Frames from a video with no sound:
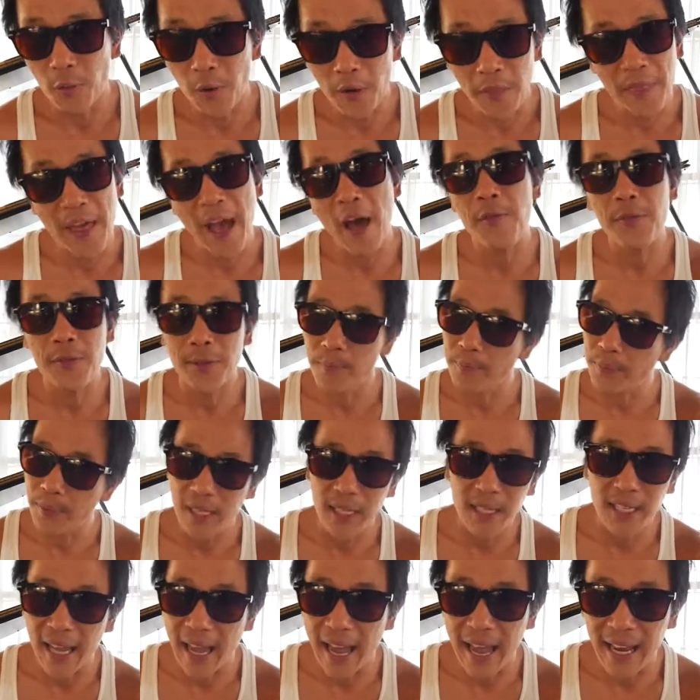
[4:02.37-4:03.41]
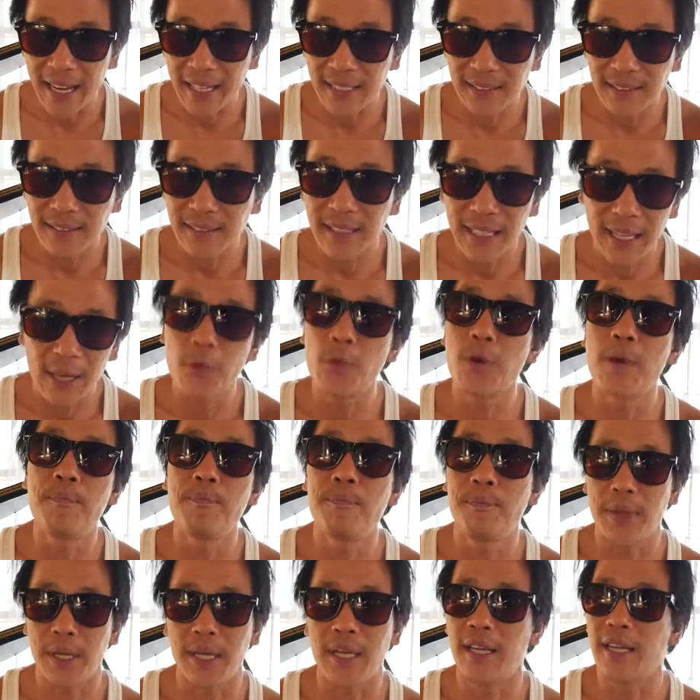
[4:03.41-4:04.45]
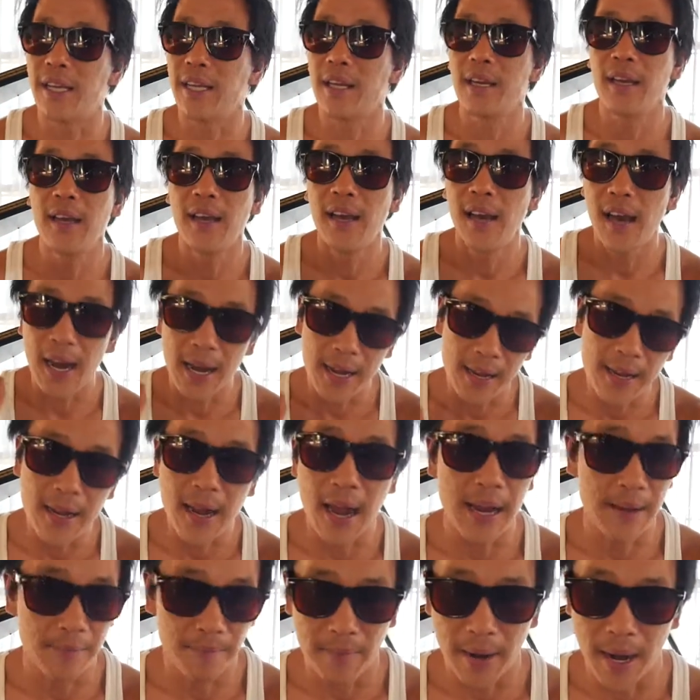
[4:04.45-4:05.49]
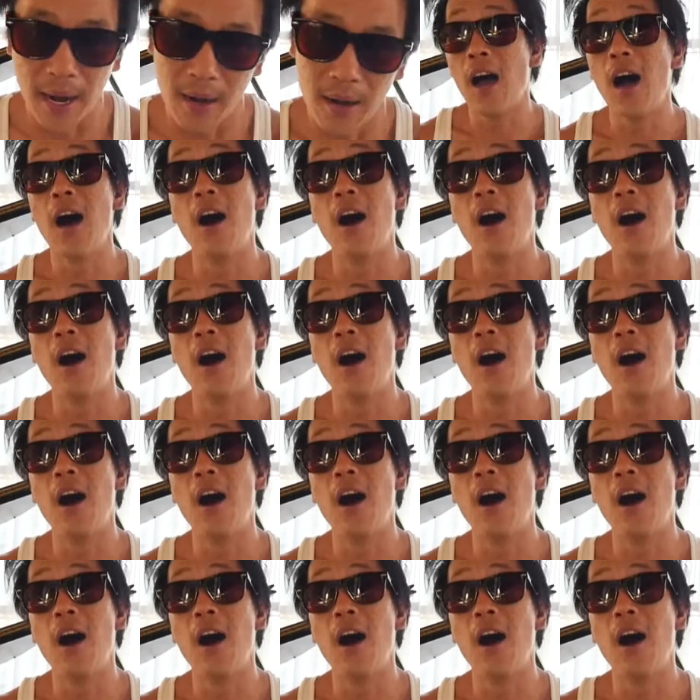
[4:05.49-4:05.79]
Without the PAs, it would be a nightmare.